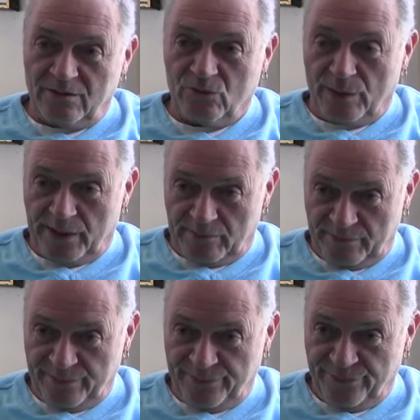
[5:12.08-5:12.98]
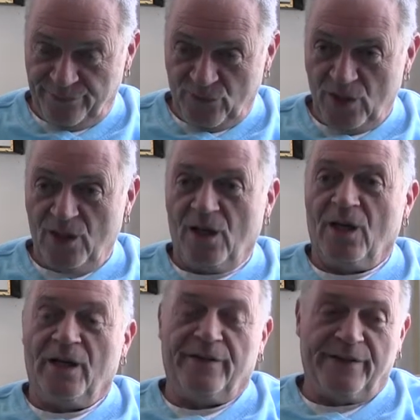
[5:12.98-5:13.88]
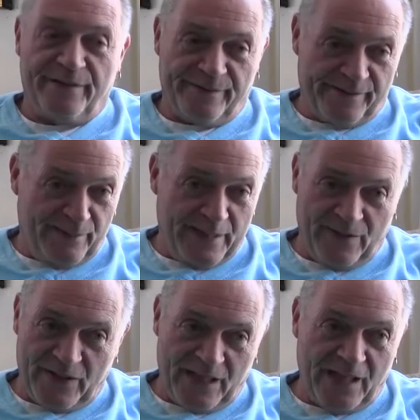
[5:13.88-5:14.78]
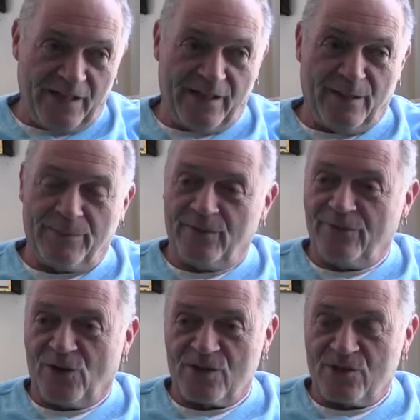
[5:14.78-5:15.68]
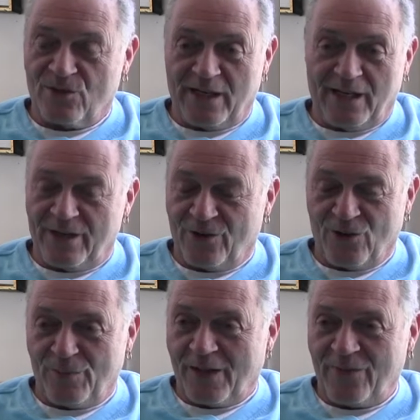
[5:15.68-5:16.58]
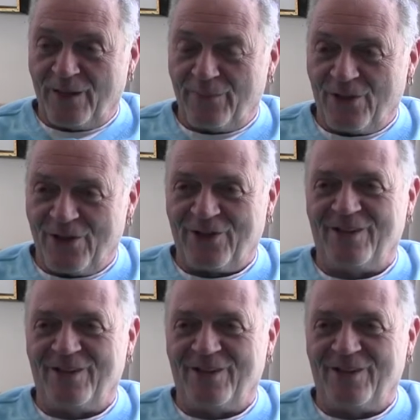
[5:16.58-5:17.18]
women, and that somehow they ended up in Fostoria. I don't know about that part.